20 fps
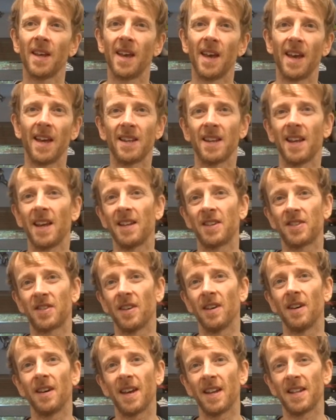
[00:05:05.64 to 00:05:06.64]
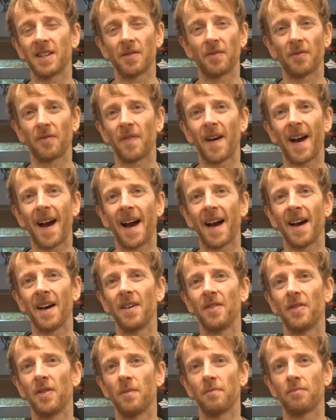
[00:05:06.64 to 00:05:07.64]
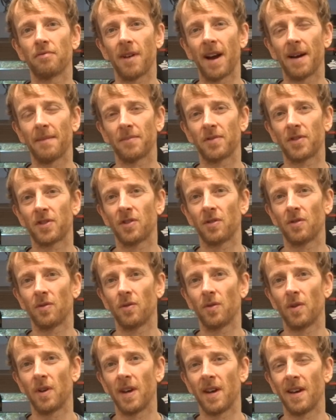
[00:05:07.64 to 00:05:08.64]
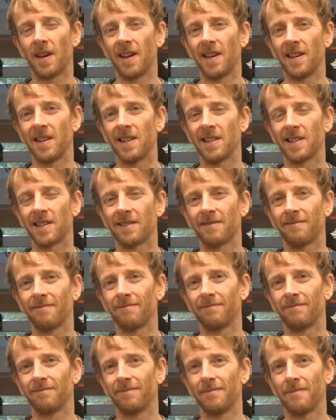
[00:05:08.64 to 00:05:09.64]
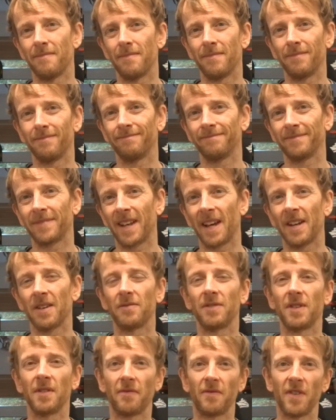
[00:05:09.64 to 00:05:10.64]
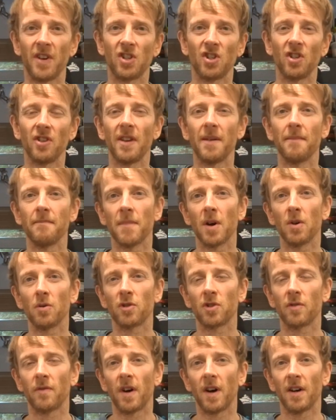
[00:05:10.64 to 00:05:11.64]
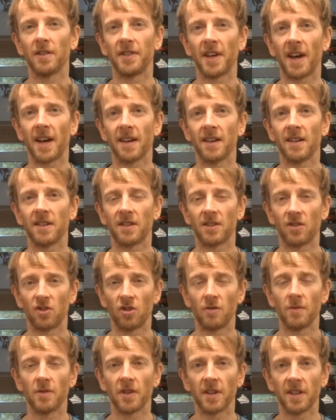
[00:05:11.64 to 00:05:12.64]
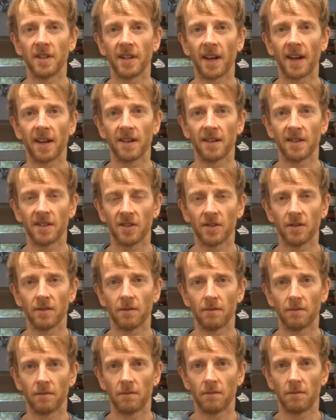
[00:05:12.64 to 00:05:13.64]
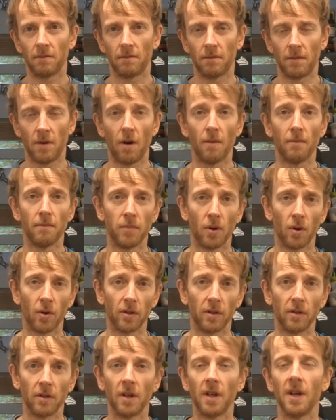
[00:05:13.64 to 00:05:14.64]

It's a fat that perhaps is kind of deficient in most of our diets, assuming that your diet isn't on point.